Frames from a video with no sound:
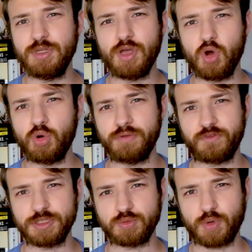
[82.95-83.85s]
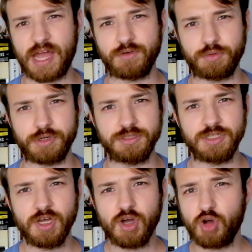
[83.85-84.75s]
known for its rivalries.
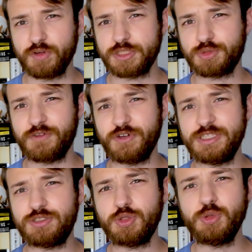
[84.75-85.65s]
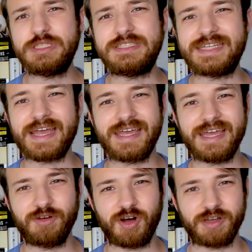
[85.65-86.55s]
Over its roughly two
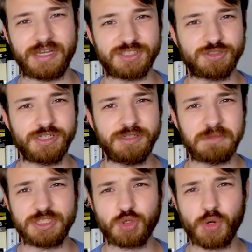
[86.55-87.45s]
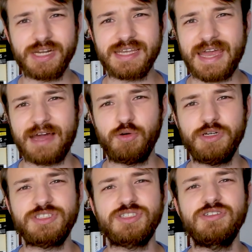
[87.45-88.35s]
decade long history, it's created
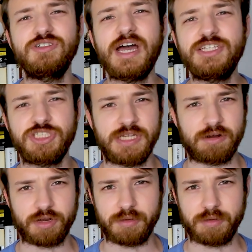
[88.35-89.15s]
countless legendary